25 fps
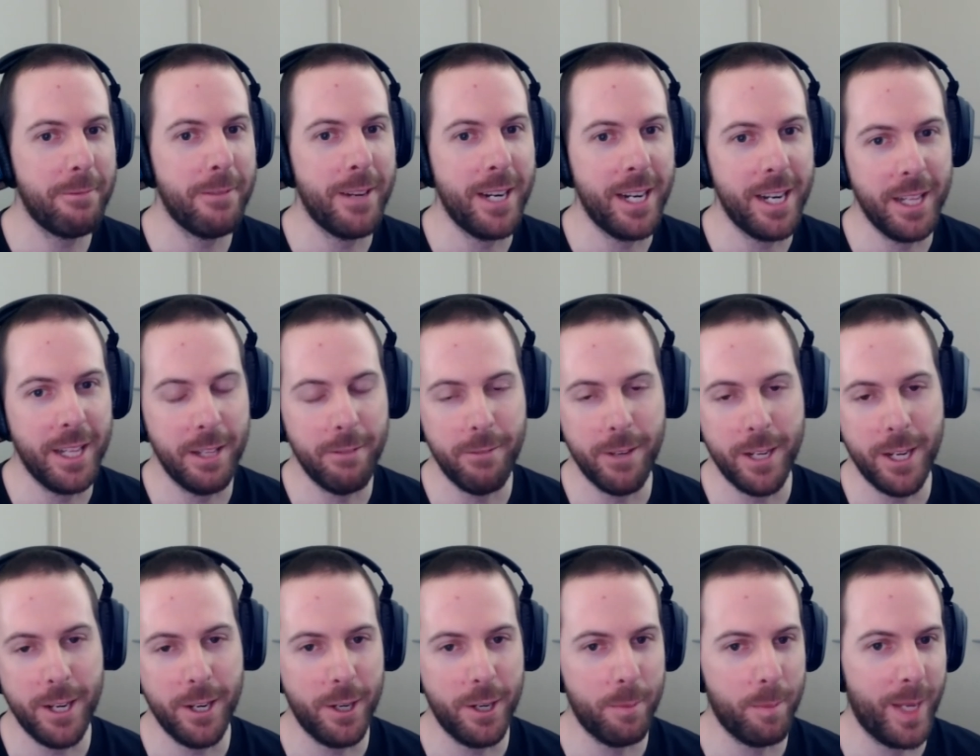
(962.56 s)
funny in the
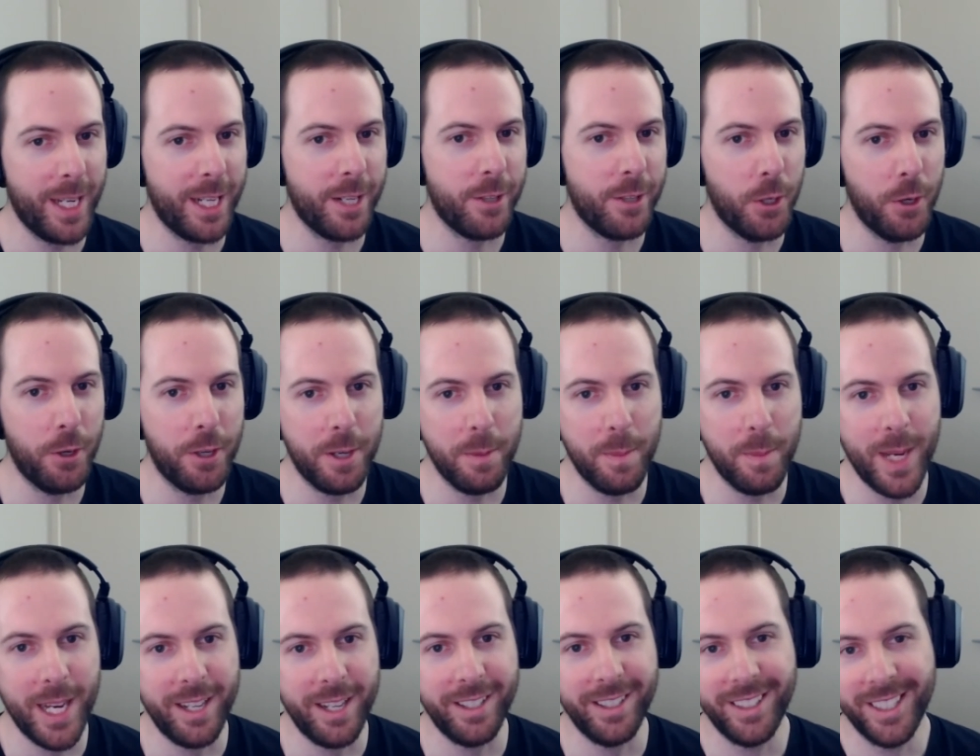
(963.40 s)
video and make a joke
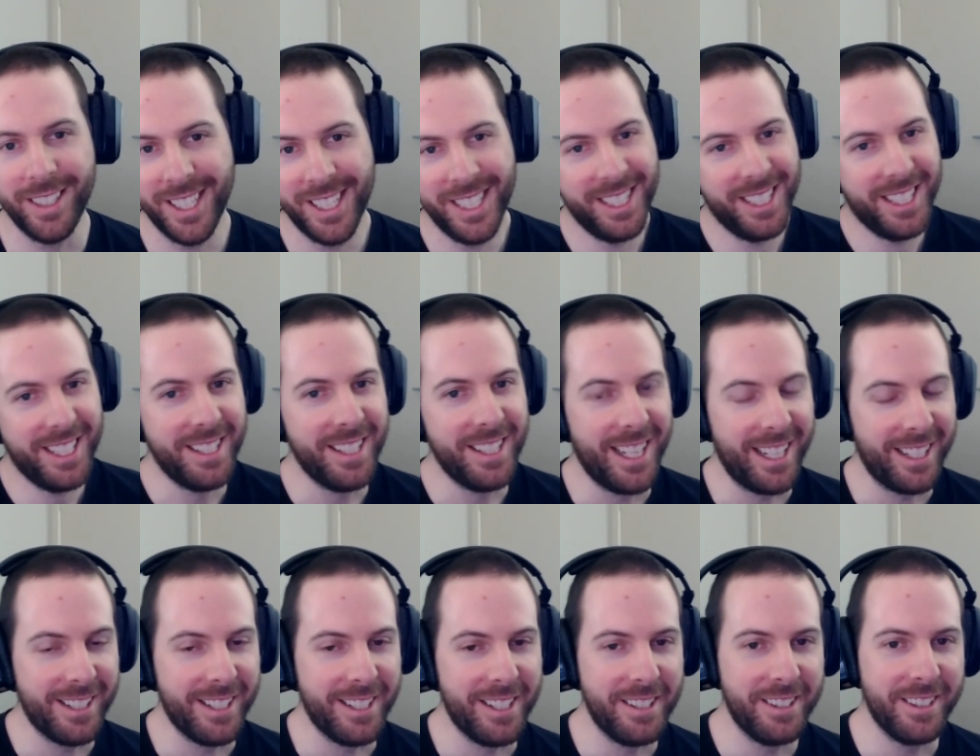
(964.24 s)
about it,
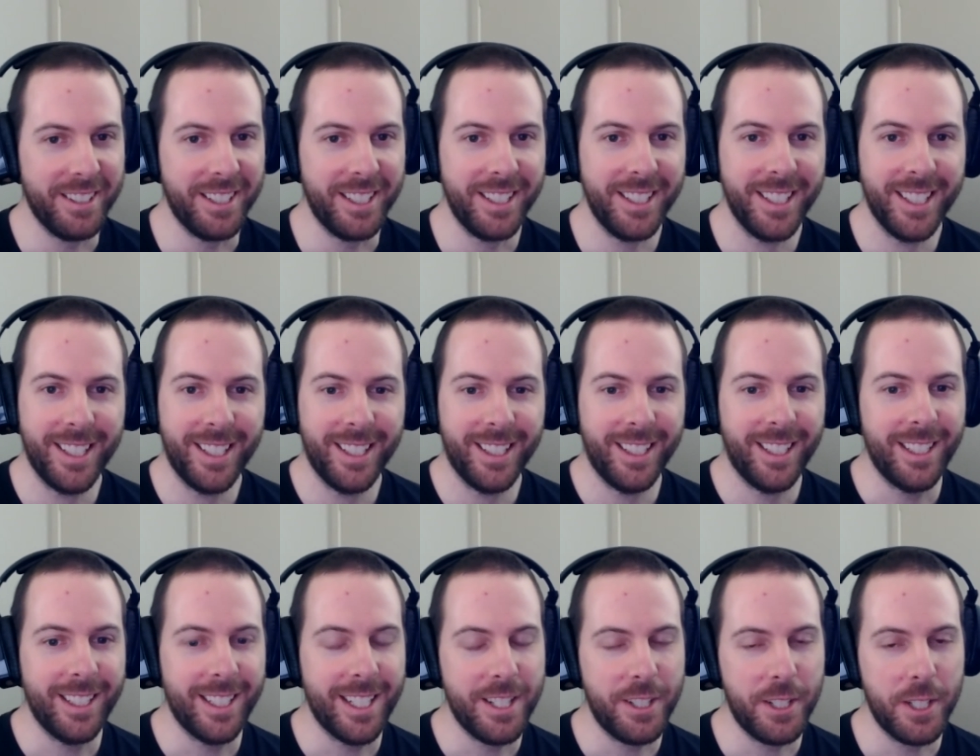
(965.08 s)
that kind of thing.
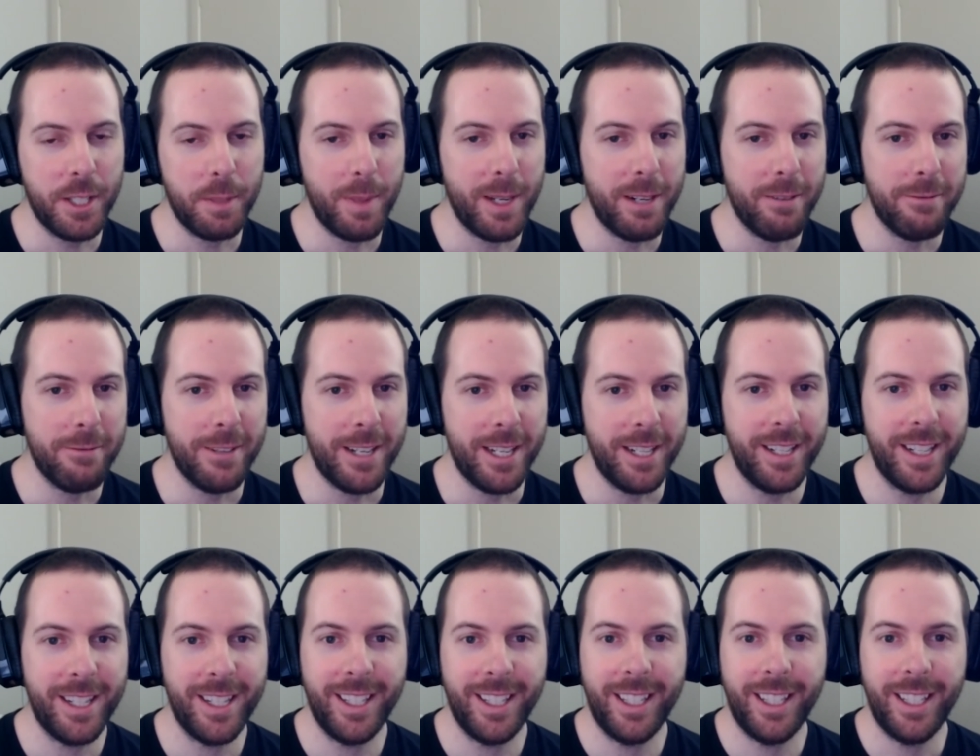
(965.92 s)
That's just a bit of
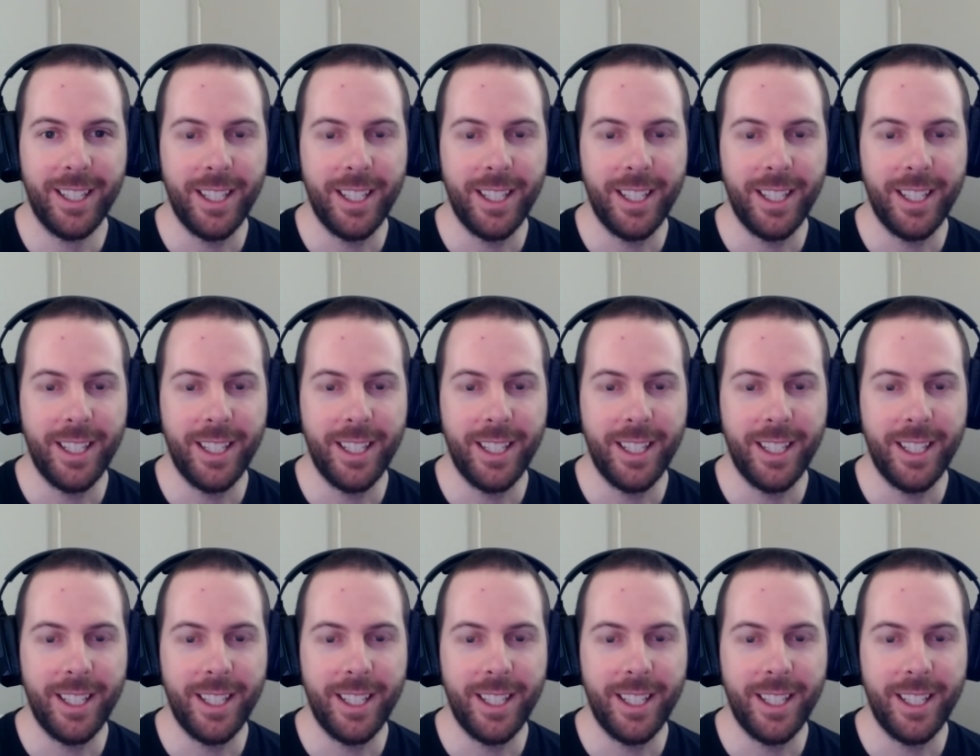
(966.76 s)
fun.